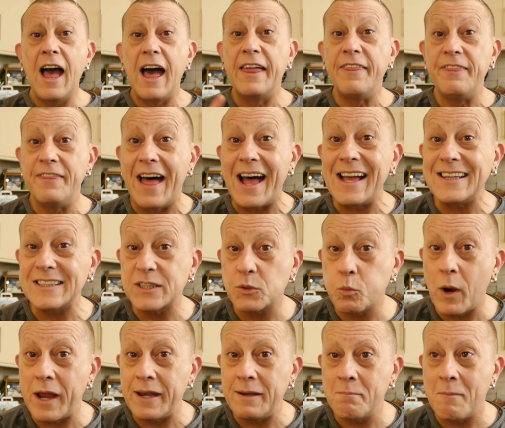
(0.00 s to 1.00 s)
And that's
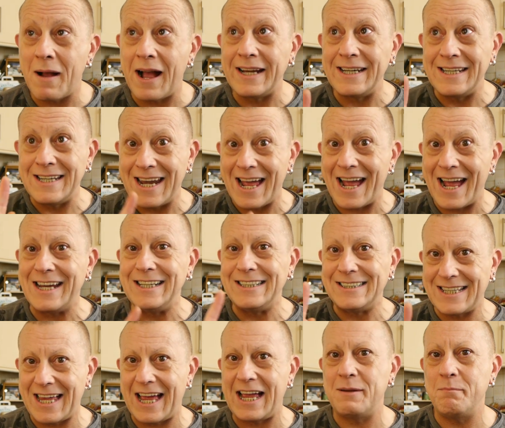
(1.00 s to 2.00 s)
when my
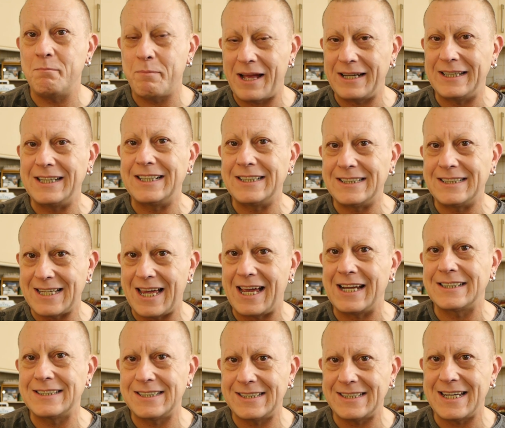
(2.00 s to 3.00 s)
nighttime panic
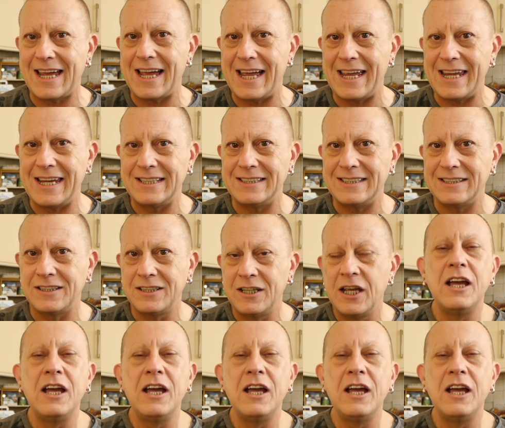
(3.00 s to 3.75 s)
attacks started.